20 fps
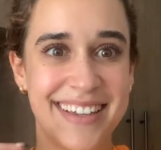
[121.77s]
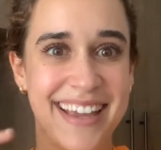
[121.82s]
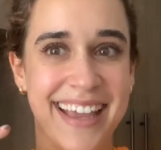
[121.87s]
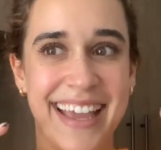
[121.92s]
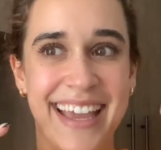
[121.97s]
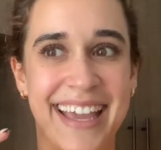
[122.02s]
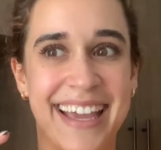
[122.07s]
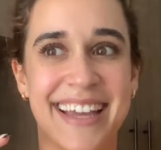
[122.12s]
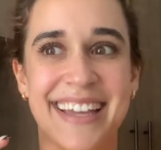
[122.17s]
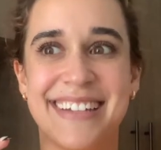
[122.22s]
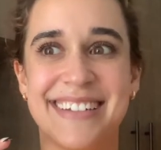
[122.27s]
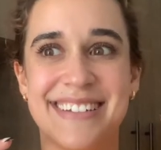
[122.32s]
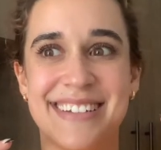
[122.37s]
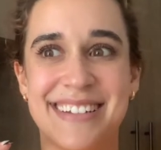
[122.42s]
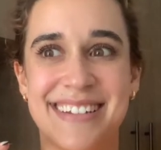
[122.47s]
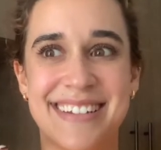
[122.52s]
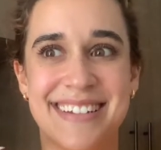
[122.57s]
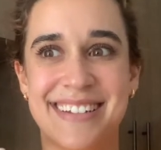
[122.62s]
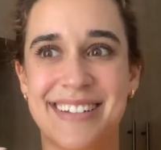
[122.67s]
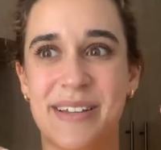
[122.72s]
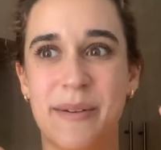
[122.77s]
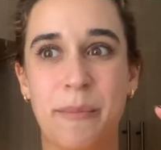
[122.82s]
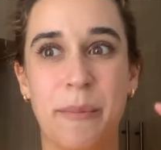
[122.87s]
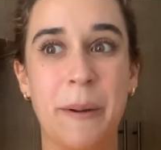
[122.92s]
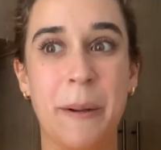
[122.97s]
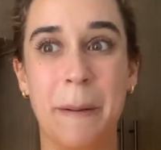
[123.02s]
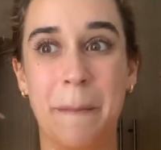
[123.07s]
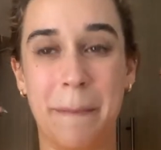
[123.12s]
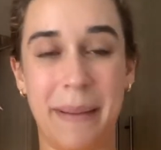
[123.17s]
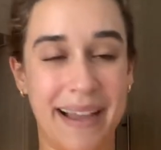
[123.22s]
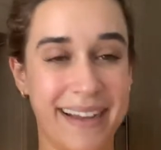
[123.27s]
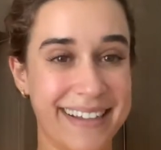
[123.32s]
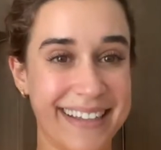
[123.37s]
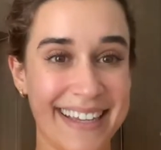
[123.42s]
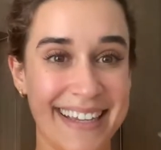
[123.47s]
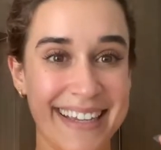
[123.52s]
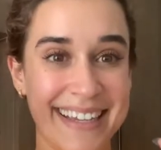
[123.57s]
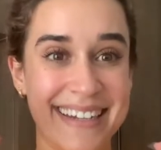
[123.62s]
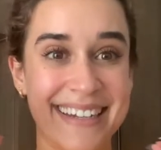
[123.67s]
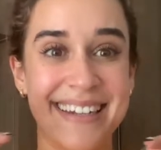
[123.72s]
and put it back
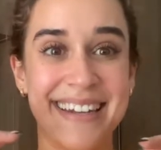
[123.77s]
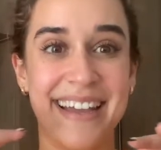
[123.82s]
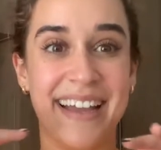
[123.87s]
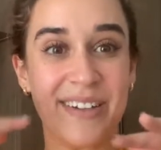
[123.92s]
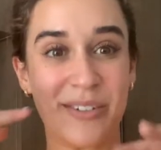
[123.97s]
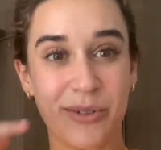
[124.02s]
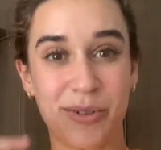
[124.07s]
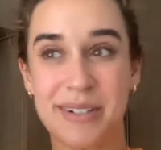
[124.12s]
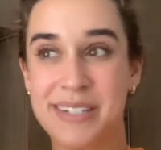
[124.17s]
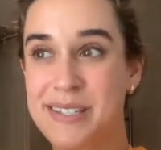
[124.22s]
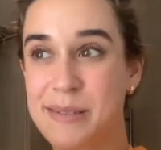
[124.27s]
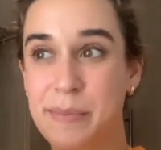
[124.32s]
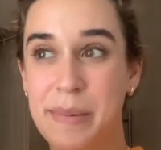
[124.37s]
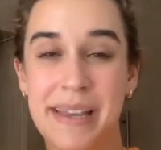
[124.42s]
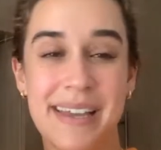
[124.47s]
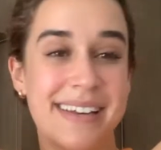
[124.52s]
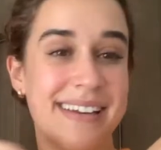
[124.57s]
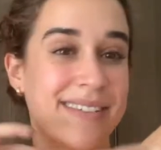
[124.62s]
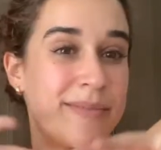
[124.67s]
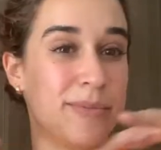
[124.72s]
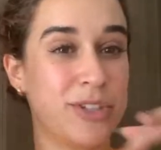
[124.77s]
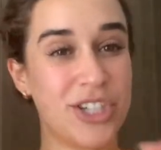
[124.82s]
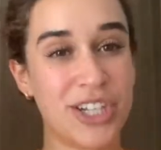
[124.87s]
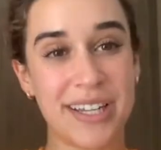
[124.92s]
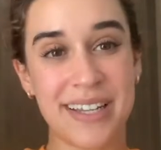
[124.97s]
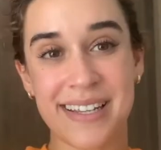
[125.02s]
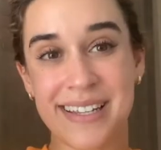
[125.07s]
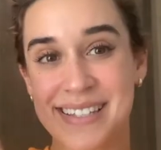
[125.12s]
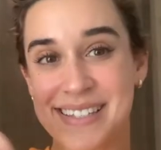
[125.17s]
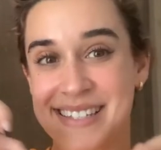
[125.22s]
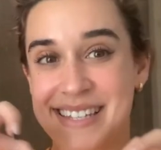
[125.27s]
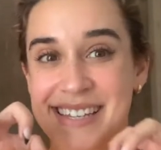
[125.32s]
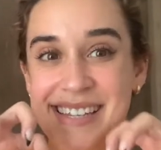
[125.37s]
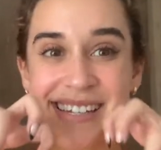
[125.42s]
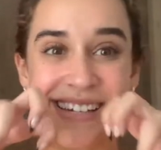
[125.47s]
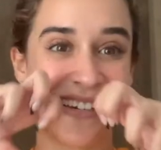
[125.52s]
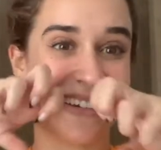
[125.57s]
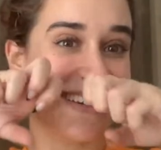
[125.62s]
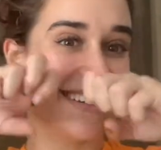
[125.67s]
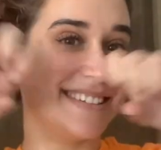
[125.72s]
in and crisp it and cheese it
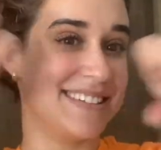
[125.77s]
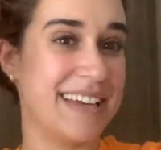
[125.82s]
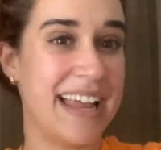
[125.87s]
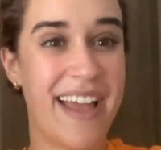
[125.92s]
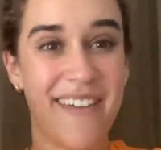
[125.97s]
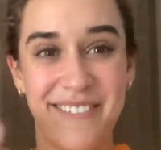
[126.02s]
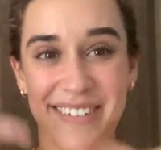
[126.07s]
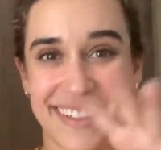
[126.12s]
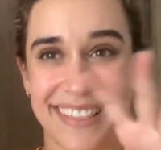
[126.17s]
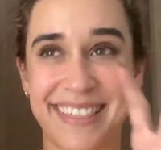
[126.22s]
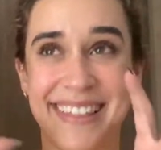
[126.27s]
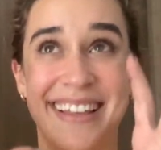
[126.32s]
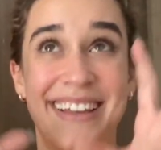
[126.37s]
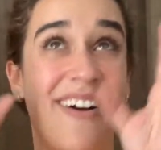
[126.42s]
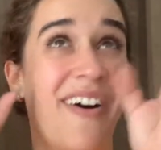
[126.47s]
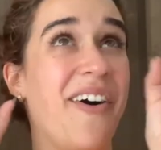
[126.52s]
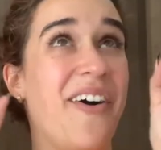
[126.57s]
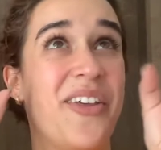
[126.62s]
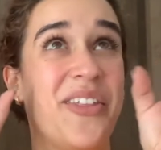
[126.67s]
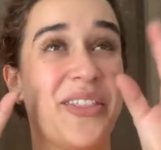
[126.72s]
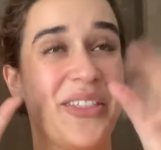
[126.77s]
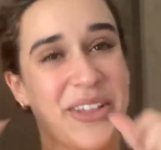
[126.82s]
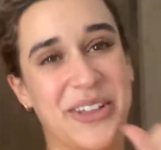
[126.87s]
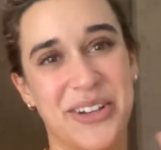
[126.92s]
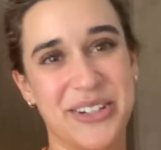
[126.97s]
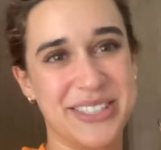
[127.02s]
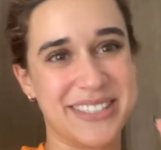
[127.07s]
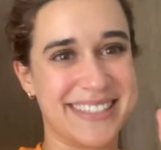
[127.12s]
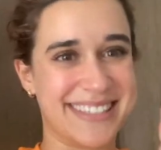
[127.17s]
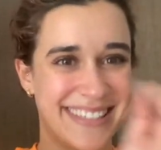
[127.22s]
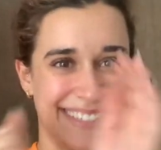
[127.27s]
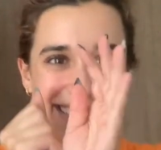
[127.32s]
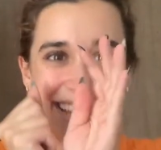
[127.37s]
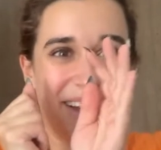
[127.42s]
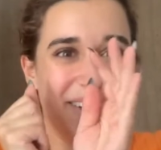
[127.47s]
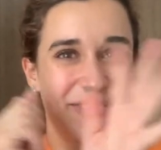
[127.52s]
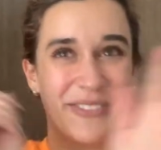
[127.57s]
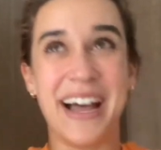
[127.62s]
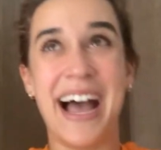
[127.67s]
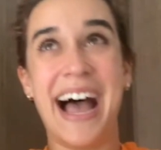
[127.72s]
and everything, all the good stuff.